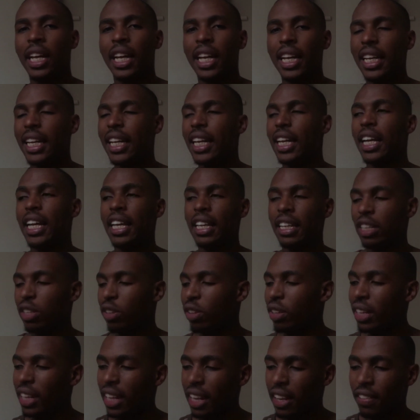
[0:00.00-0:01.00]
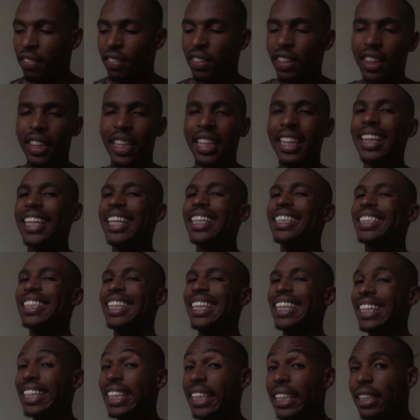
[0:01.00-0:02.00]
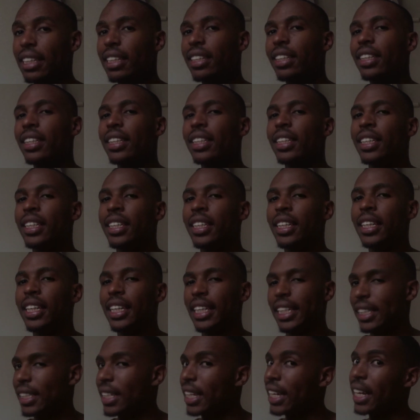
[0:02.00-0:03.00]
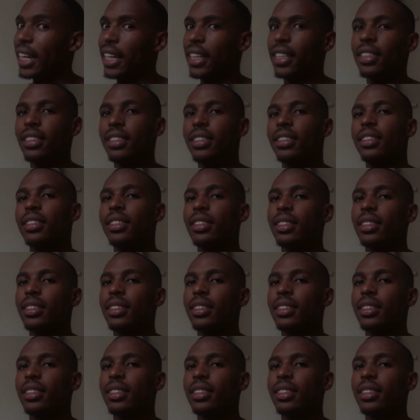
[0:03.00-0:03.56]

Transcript: Not everything that's legal is right.